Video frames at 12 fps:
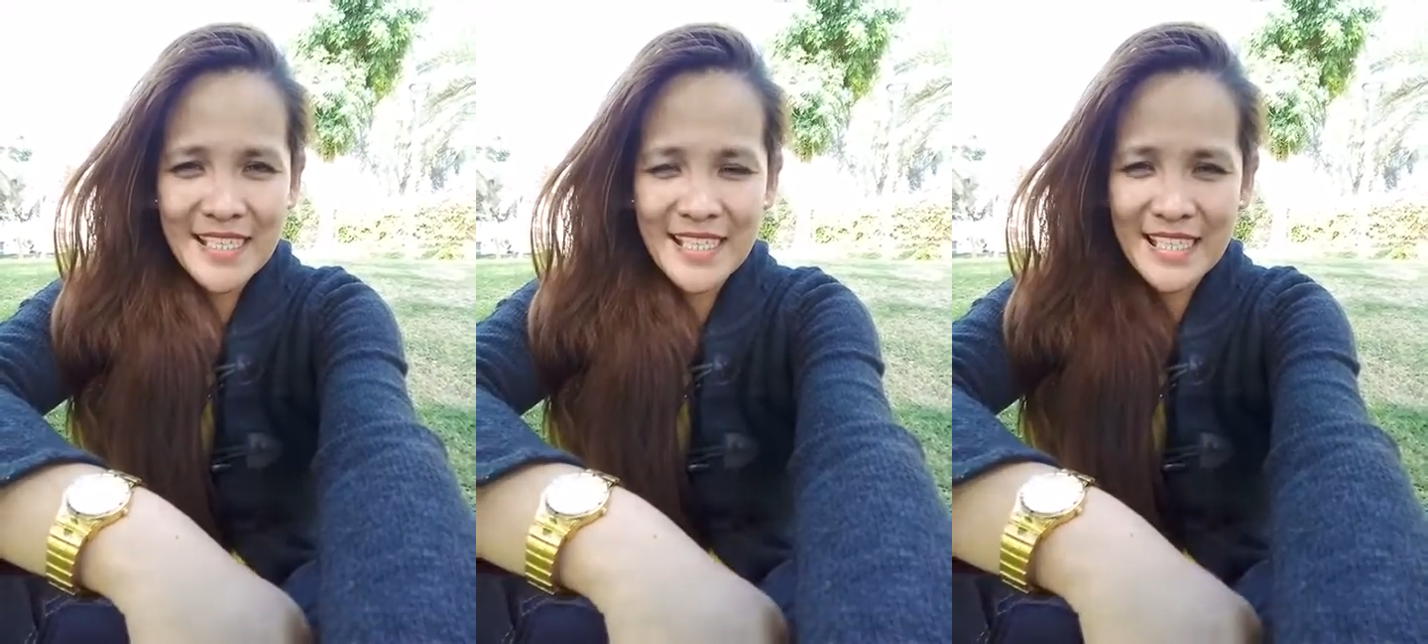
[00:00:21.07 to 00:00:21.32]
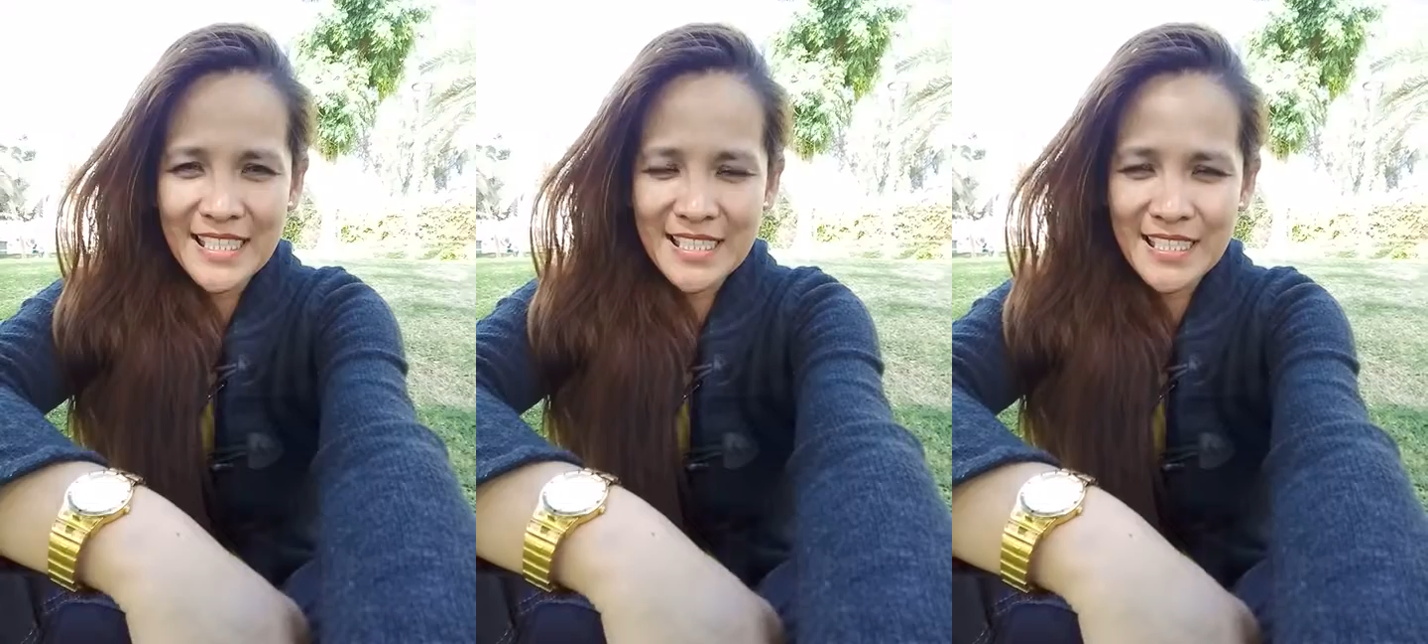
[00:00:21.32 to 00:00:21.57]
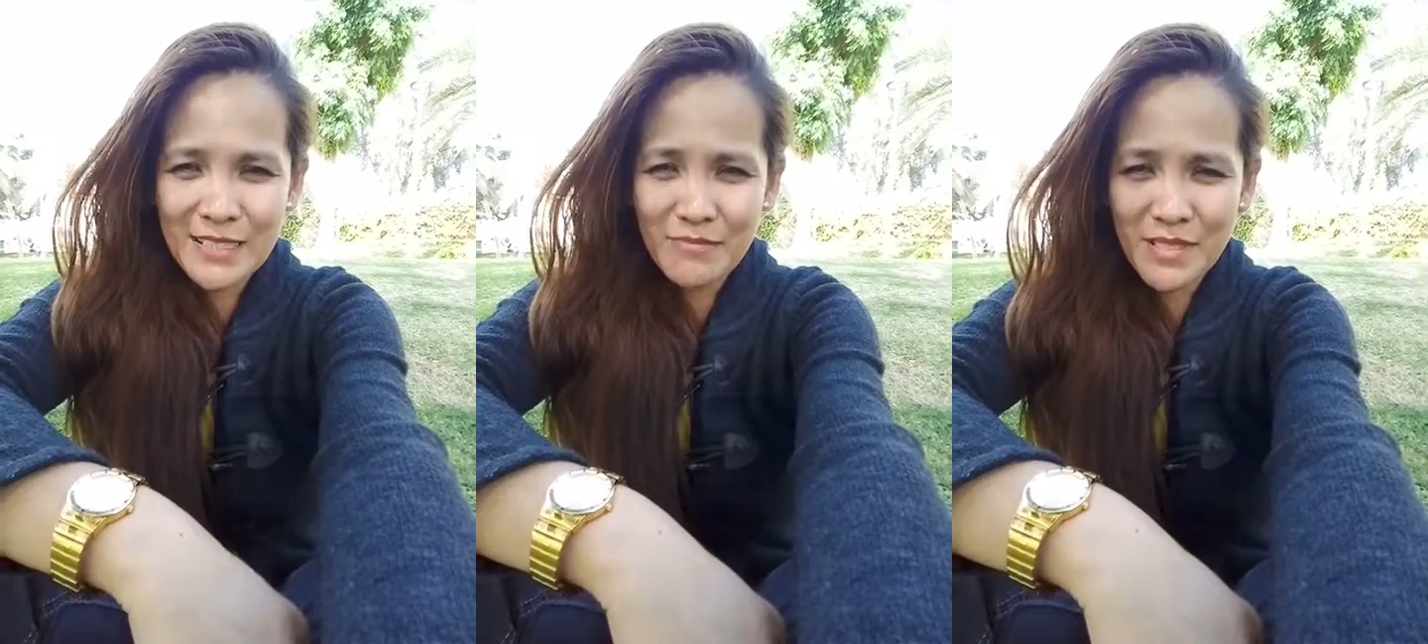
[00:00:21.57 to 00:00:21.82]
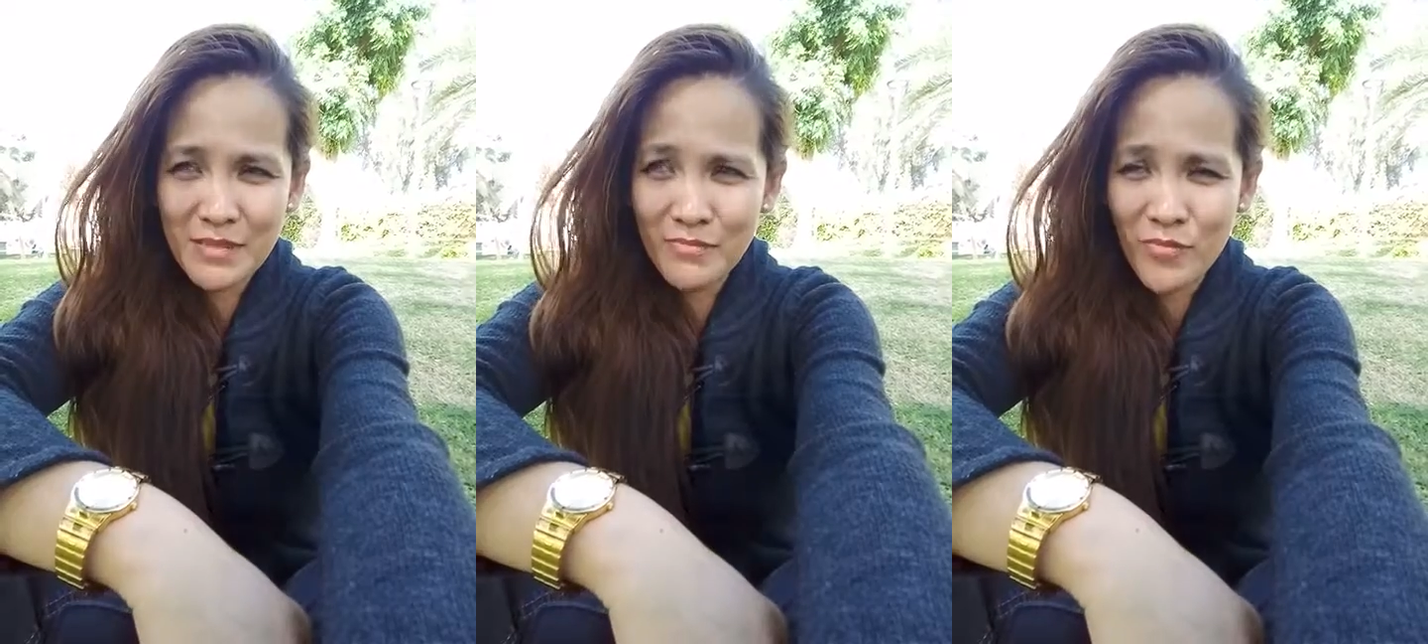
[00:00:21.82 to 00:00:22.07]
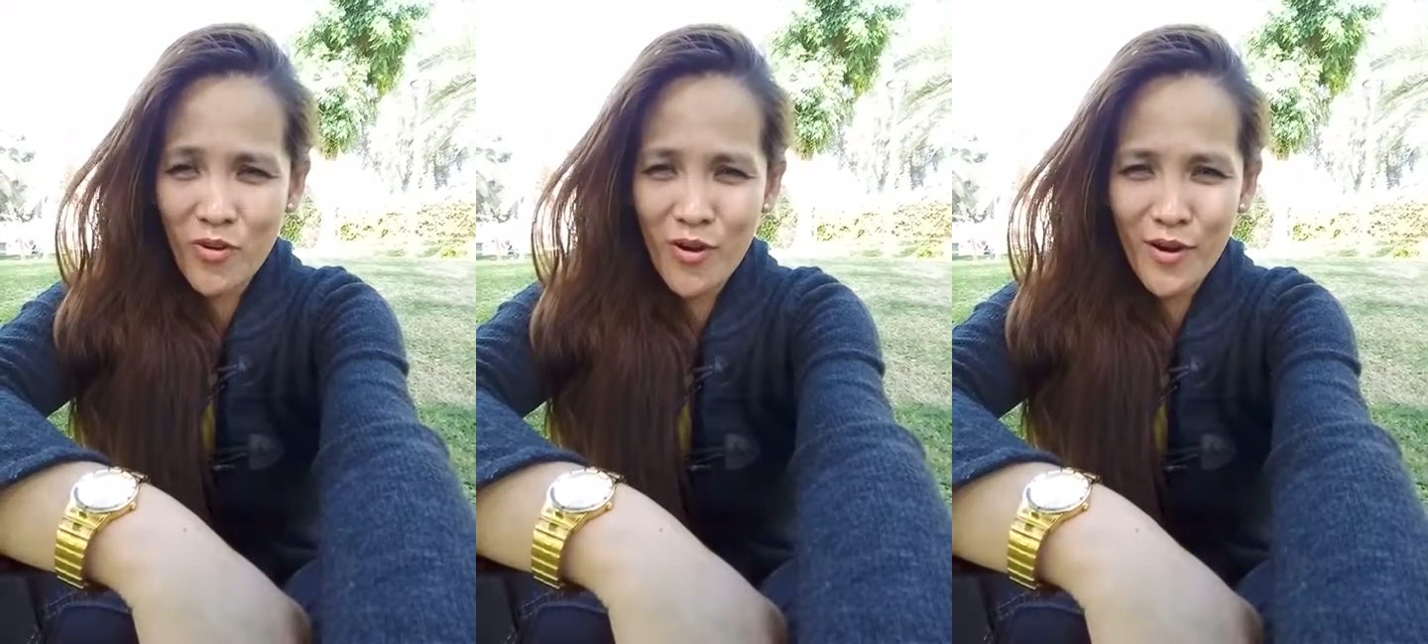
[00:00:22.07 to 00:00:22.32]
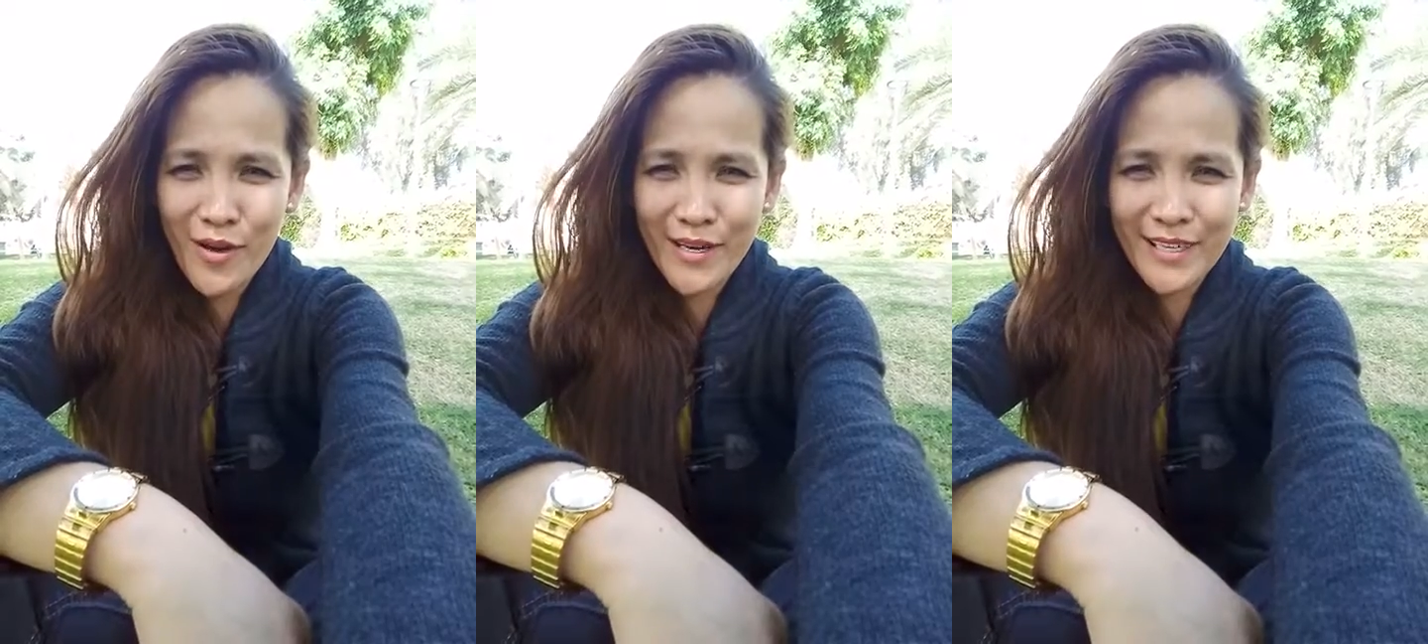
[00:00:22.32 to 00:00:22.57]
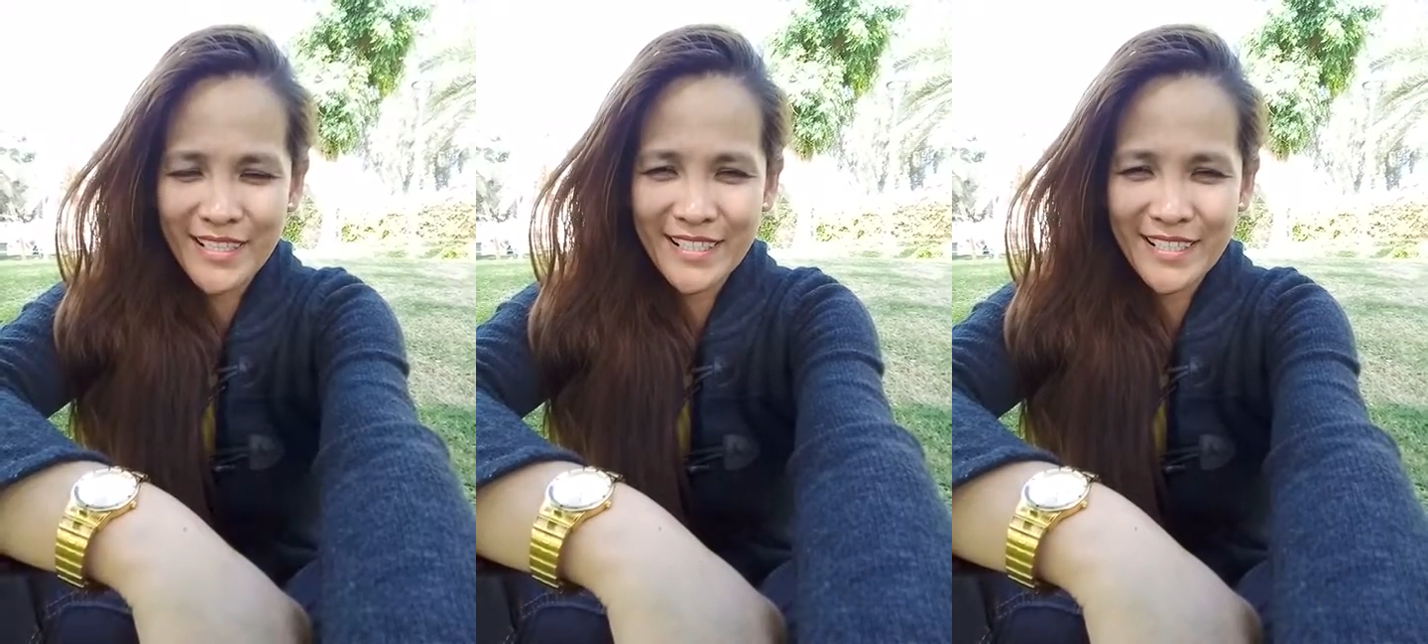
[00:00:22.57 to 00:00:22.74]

A little bit more